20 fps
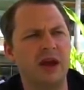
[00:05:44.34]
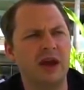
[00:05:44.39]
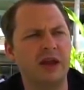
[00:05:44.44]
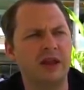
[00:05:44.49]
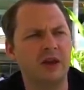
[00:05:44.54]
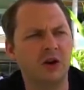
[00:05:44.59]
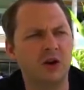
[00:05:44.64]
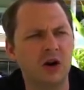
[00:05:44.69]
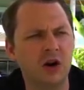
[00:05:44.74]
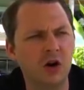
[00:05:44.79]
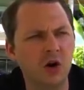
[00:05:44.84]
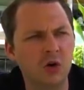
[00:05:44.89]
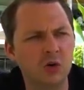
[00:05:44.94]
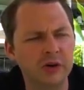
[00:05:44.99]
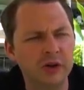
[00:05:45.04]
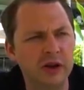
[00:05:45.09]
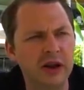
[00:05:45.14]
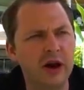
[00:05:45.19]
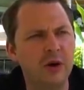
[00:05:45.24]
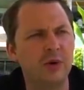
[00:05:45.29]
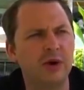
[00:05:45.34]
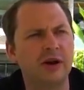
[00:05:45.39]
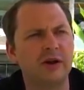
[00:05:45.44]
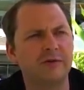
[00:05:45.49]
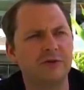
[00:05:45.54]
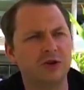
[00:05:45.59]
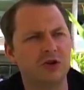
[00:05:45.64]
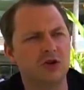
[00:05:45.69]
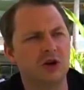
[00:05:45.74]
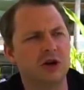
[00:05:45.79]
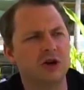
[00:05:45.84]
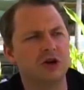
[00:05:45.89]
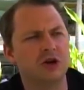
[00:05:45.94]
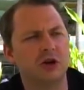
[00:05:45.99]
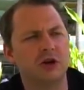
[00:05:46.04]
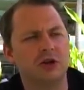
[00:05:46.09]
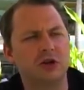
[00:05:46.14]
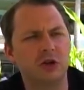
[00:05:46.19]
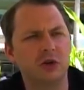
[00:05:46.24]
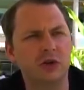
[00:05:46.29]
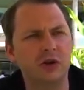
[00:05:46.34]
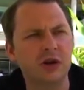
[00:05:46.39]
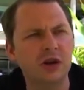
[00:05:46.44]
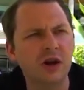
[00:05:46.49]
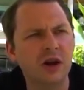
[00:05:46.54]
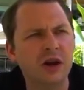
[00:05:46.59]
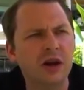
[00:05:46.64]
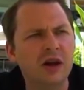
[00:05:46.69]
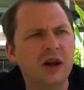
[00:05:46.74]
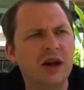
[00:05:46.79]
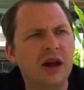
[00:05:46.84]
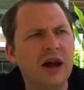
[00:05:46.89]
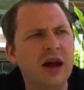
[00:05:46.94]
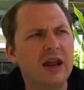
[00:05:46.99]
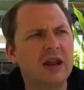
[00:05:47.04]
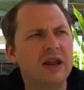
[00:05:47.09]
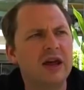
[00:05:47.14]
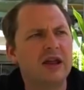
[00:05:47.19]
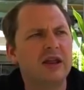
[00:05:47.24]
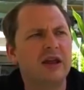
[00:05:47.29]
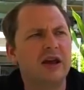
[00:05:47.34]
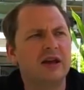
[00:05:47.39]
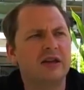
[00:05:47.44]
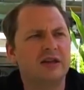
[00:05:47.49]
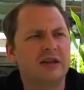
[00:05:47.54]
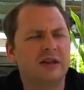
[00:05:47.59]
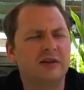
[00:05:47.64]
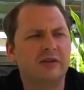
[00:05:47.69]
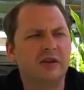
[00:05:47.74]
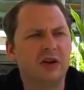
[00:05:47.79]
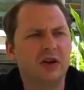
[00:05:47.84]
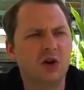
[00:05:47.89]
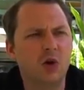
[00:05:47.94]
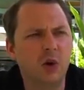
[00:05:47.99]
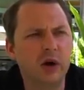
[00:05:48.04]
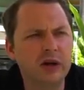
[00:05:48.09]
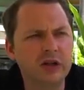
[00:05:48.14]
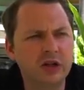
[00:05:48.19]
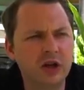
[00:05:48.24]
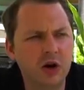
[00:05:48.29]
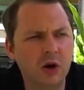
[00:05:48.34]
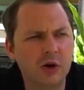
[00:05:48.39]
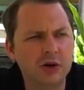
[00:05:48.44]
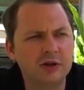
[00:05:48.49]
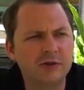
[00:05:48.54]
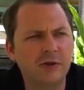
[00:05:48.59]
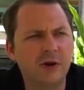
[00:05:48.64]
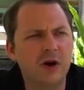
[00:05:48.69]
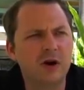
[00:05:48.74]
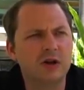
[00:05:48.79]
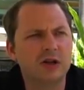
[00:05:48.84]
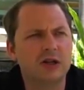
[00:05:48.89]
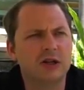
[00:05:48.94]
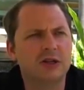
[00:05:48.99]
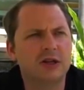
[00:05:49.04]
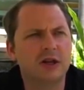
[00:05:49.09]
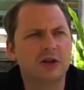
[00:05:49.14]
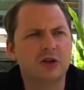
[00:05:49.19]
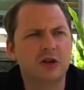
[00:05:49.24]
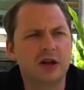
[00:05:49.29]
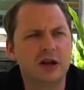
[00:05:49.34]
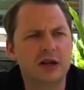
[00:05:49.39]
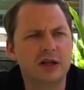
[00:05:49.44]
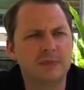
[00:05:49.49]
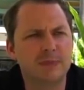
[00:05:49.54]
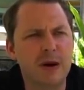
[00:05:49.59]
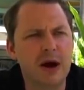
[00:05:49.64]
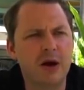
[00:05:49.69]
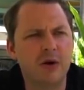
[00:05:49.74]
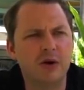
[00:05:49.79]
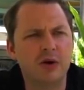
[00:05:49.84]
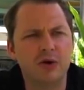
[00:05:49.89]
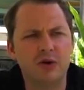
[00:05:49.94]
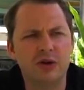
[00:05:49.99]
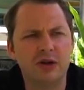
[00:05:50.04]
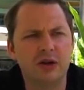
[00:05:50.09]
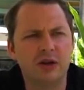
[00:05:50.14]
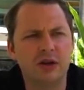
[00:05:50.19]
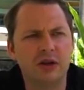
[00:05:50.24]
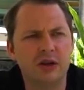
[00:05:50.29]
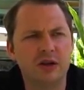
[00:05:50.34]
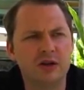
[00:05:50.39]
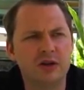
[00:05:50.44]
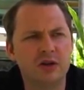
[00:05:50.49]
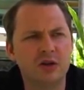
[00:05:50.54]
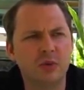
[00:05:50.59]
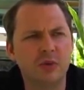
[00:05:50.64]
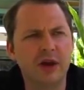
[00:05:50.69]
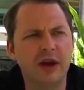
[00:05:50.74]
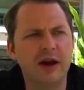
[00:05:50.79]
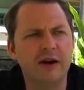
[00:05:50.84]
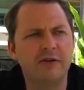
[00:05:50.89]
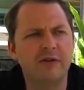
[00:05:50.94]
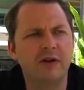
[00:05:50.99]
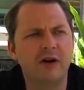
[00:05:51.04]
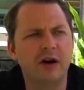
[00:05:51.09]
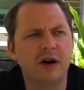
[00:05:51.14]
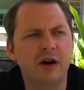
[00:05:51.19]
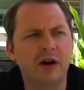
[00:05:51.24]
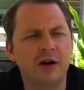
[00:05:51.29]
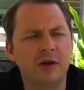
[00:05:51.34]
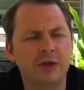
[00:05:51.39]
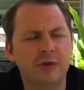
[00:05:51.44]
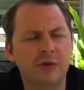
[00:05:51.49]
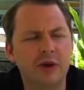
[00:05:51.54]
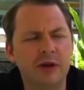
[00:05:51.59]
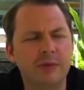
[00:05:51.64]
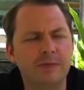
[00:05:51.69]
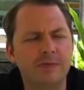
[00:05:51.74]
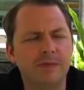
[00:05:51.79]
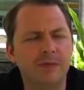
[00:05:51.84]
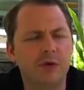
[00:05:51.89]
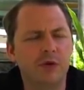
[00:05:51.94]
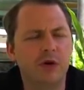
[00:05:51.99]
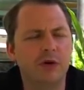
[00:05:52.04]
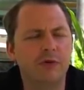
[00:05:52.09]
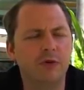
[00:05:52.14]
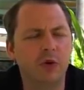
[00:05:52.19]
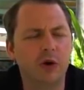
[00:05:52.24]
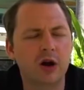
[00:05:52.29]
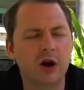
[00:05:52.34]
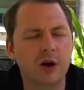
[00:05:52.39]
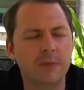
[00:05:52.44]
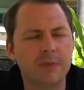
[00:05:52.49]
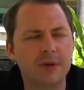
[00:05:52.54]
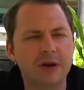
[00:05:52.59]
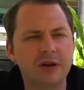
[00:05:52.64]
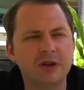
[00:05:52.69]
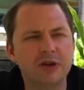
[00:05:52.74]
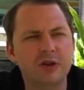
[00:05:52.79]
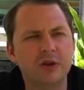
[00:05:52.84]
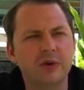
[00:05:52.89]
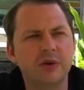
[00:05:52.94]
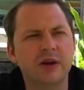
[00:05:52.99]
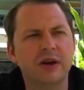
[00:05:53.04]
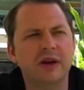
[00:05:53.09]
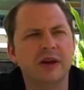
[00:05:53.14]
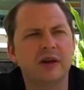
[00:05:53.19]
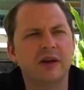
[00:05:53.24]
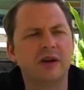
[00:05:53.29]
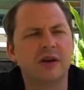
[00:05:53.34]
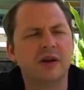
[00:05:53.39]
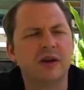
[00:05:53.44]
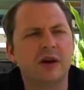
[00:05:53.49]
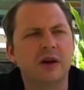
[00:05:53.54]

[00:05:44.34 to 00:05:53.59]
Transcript: and they're gonna own the network infrastructure. And so, and it's even going to go as far as decentralized power utilities. So we have uh, three, three or four companies doing